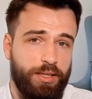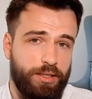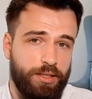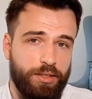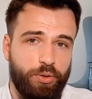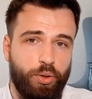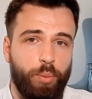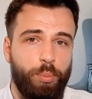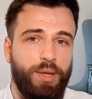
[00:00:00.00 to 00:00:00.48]

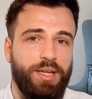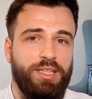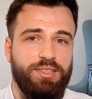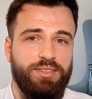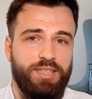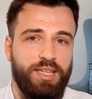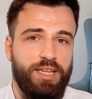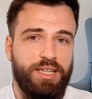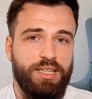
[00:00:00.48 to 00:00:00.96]
Nobody is
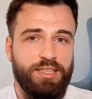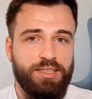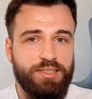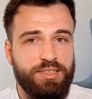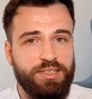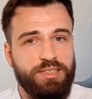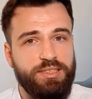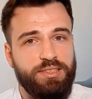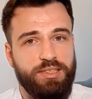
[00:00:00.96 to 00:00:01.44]
saying it's
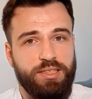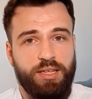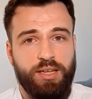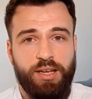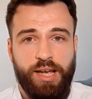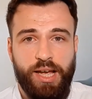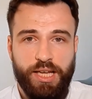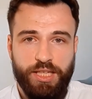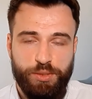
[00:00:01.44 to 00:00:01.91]
easy,
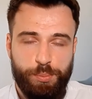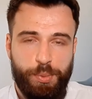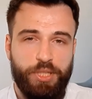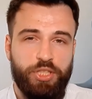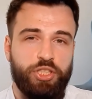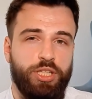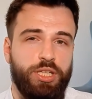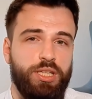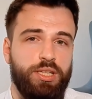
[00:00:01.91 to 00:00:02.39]

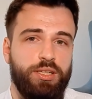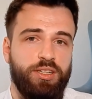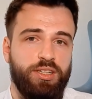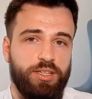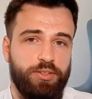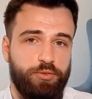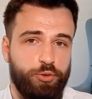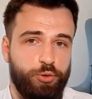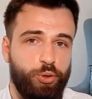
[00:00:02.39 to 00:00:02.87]
especially
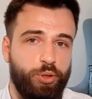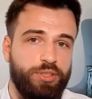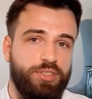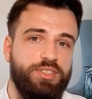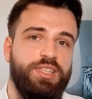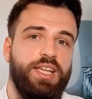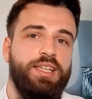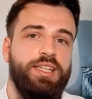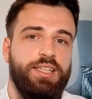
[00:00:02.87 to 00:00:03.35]
if you don't
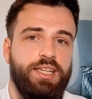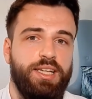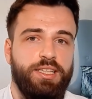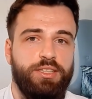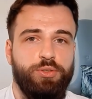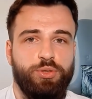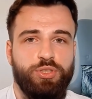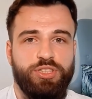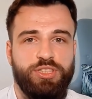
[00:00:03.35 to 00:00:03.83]
dedicate
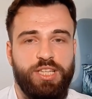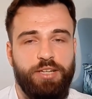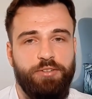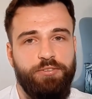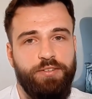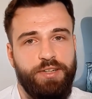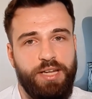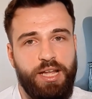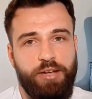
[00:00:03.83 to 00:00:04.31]
yourself
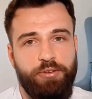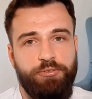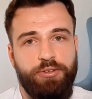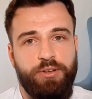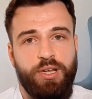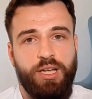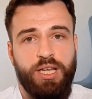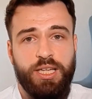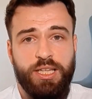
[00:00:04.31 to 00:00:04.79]
enough,
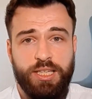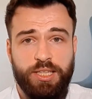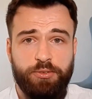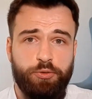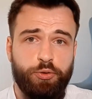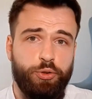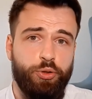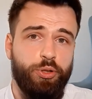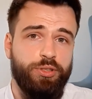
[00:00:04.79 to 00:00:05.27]
if
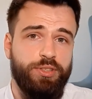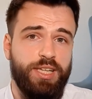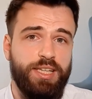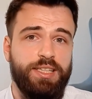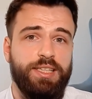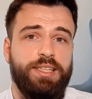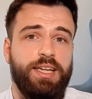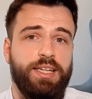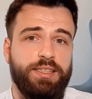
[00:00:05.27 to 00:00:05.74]
you don't
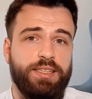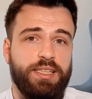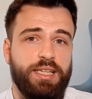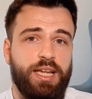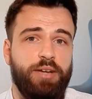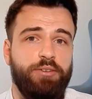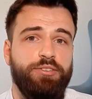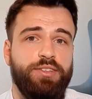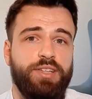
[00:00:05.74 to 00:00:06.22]
dedicate
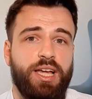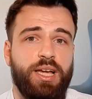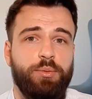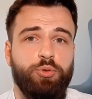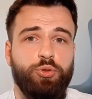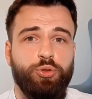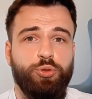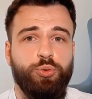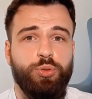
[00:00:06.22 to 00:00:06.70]
enough time
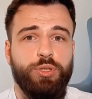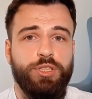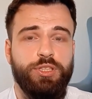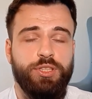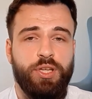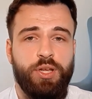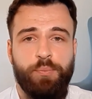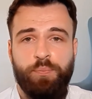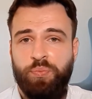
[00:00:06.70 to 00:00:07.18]
to do it.
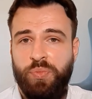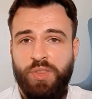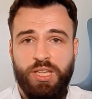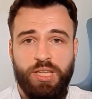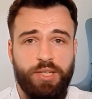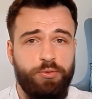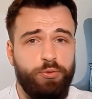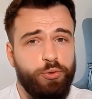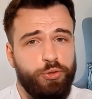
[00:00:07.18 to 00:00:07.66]

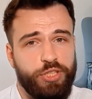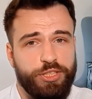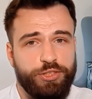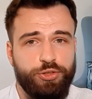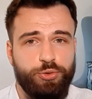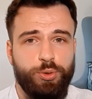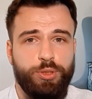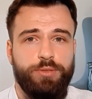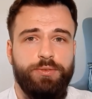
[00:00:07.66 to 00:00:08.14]
If you just
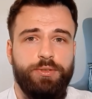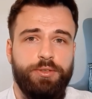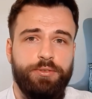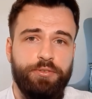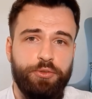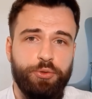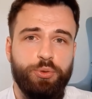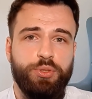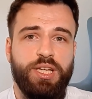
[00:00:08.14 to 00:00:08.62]
do it for a
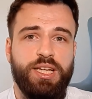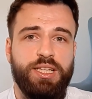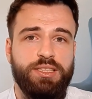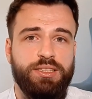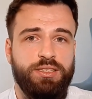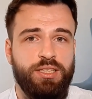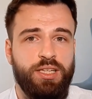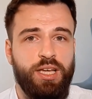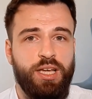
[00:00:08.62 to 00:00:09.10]
few
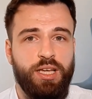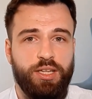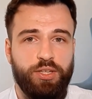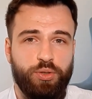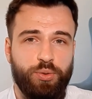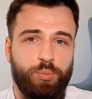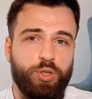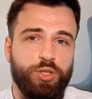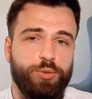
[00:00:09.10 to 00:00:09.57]
days, you
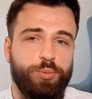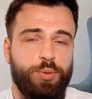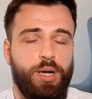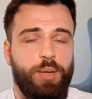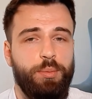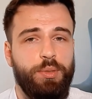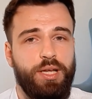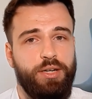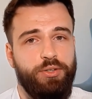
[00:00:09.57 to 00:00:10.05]
most
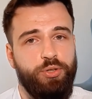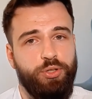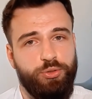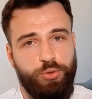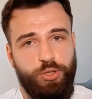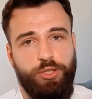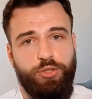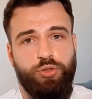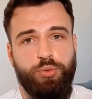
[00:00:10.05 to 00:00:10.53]
probably are not
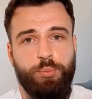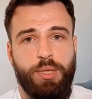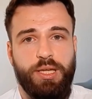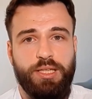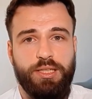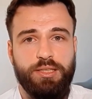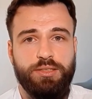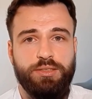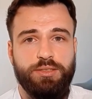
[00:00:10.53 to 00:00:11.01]
going to
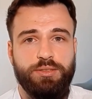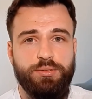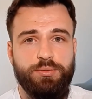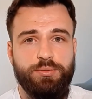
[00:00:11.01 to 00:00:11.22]
make it.